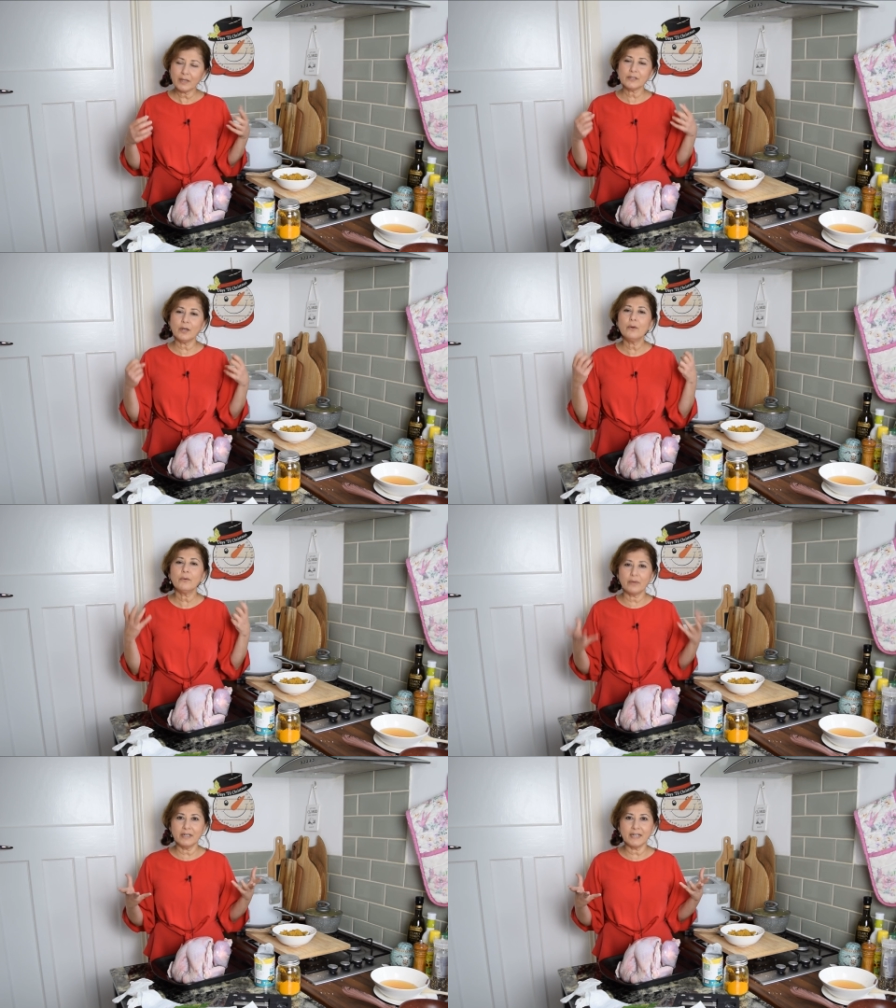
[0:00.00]
So
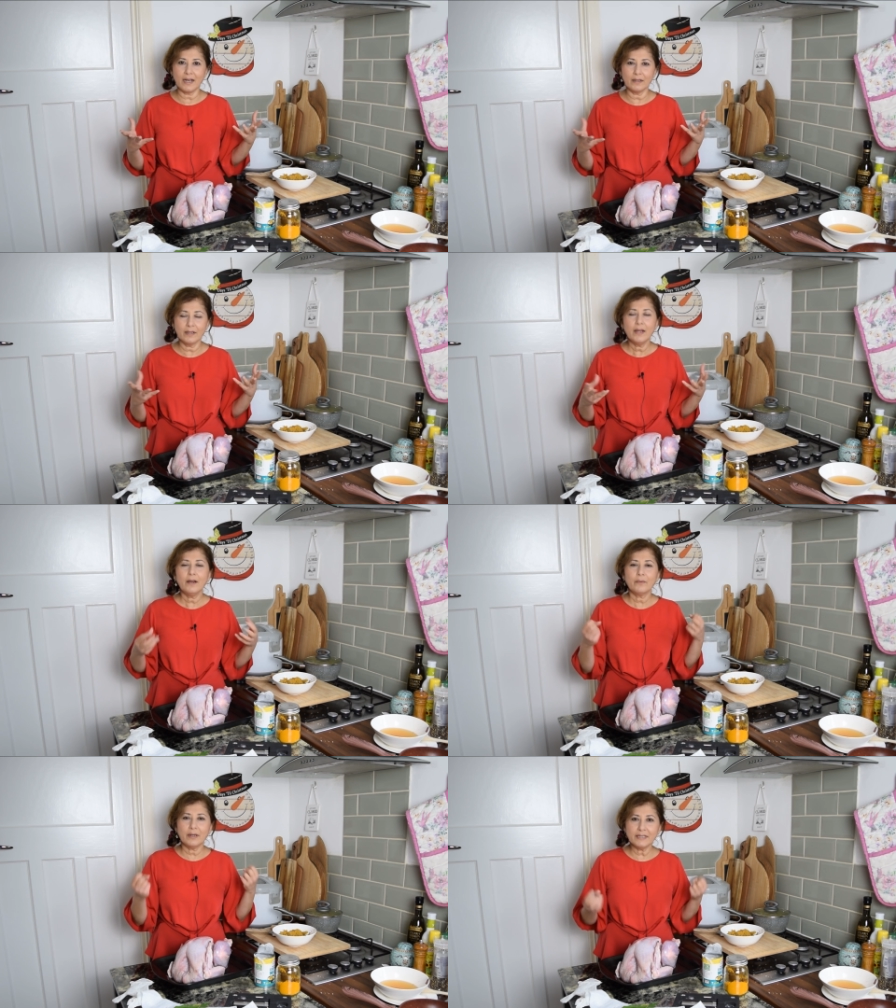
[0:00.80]
rendang.
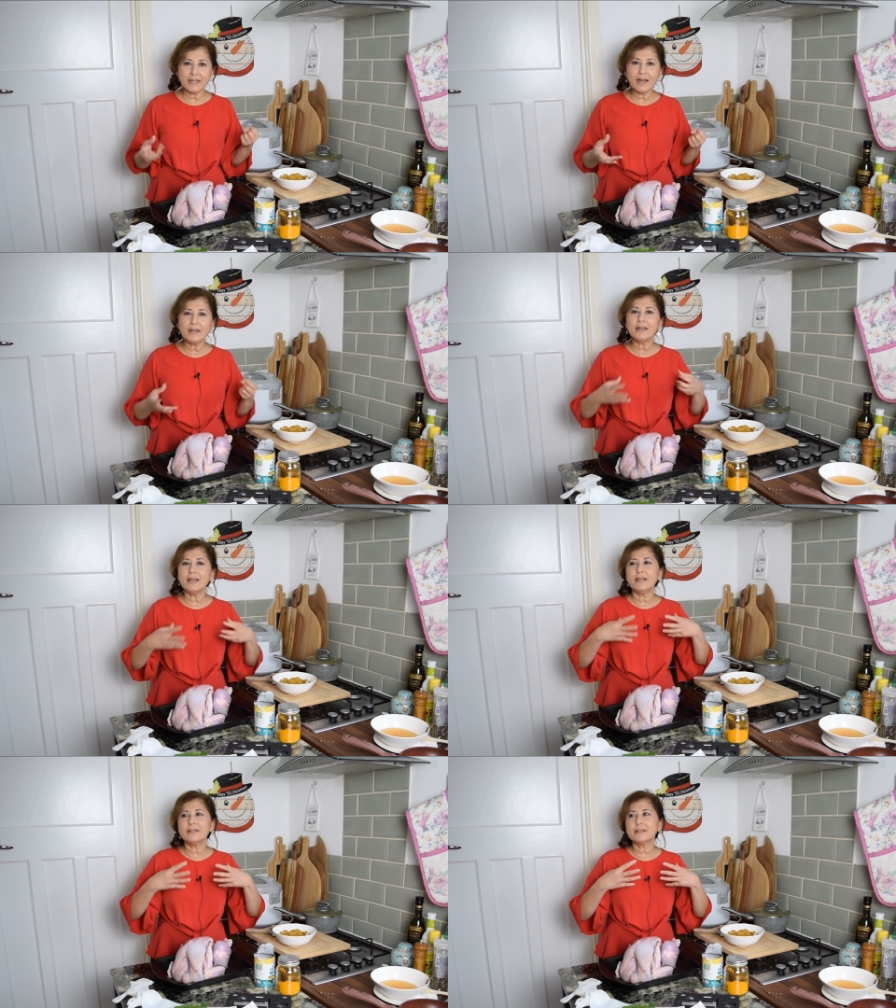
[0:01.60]
Rendang
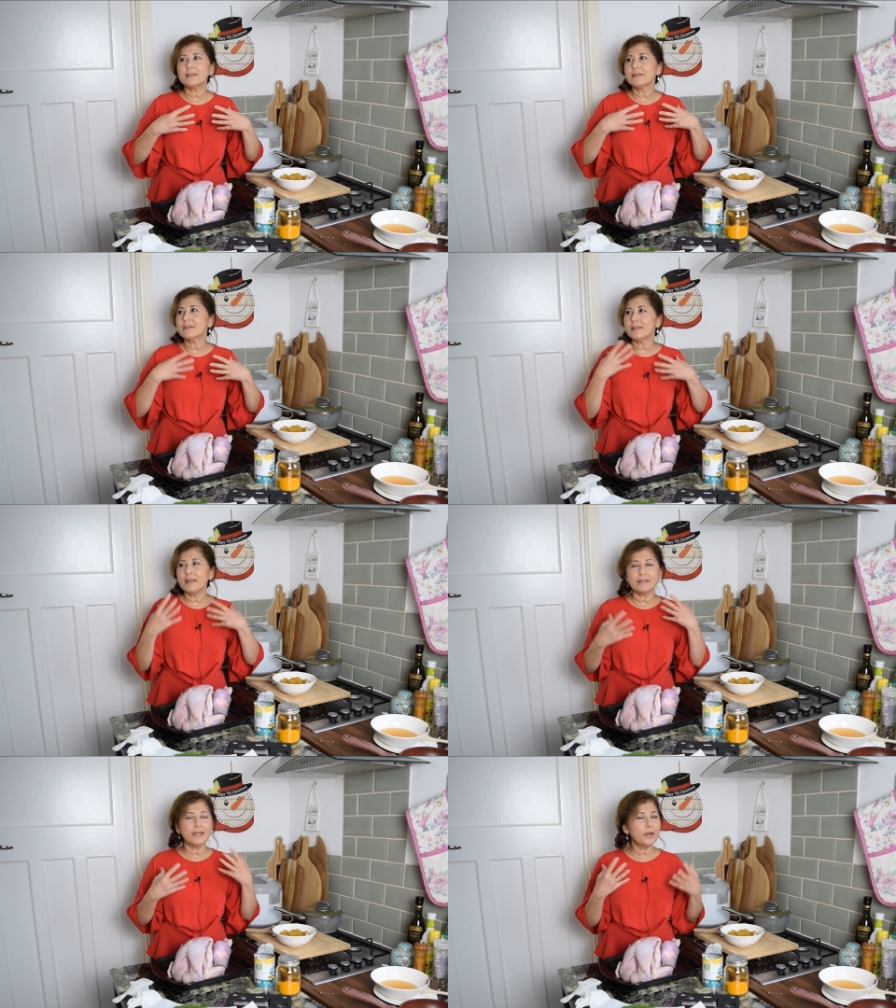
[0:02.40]
is,
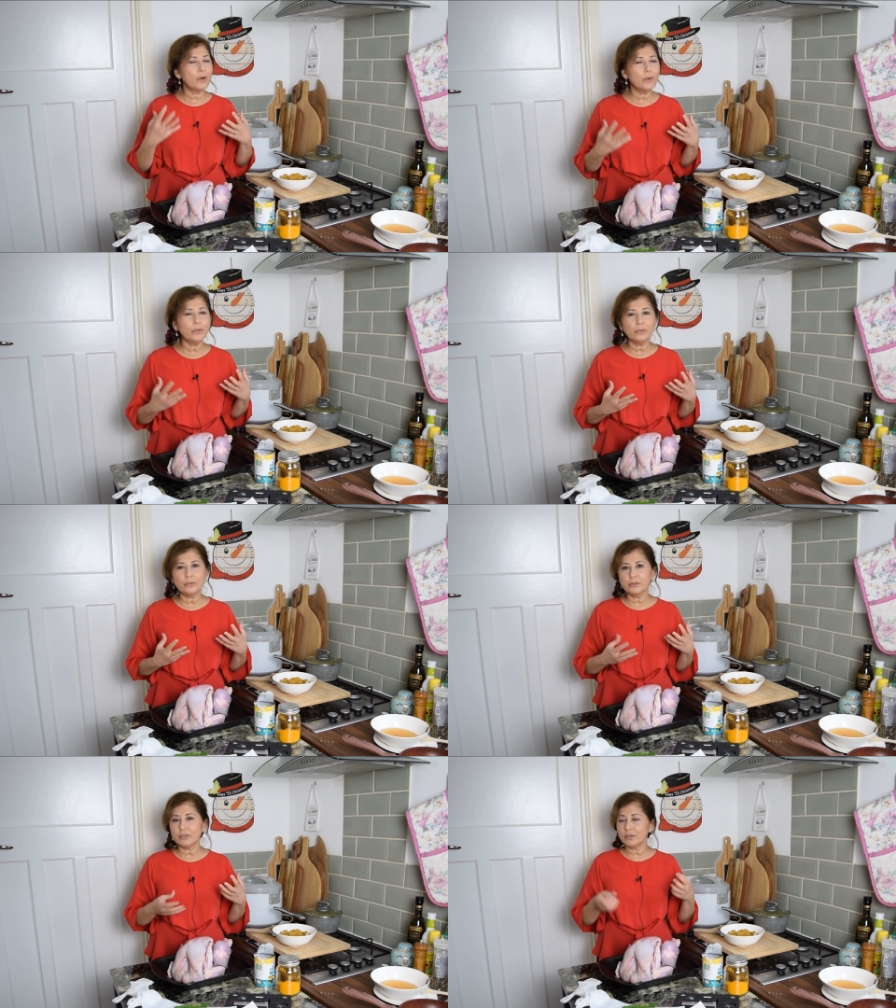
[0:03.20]
is an
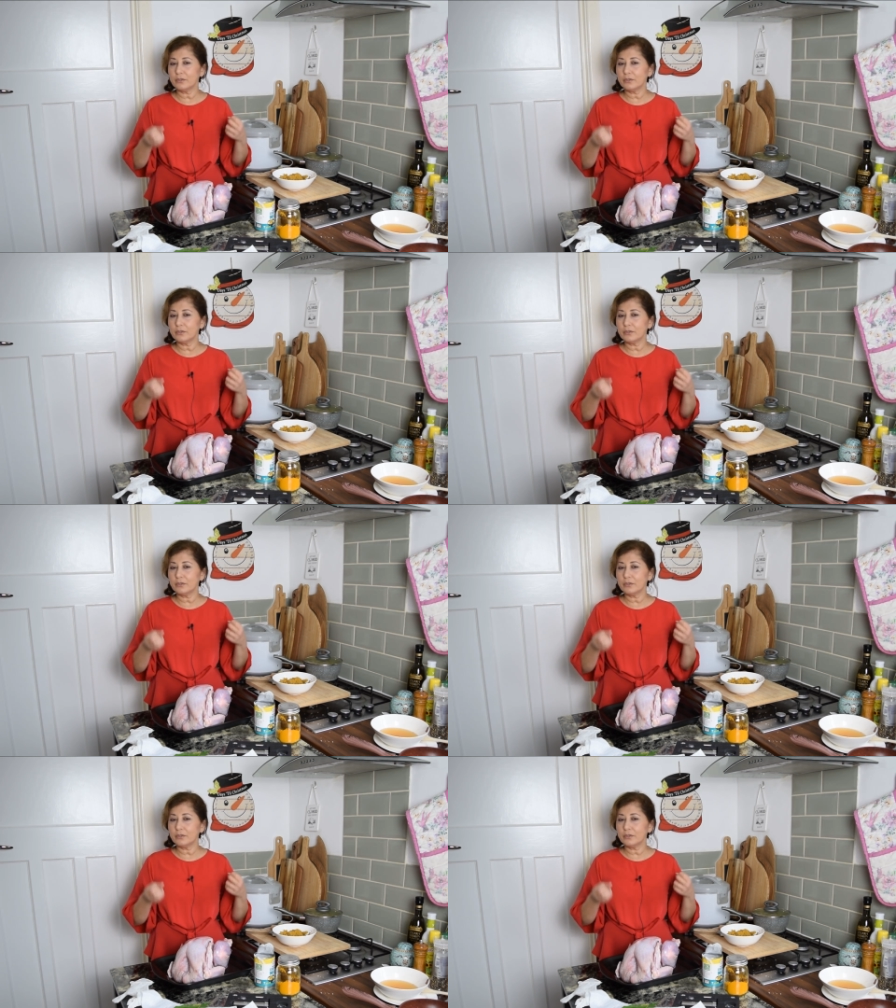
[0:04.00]
old,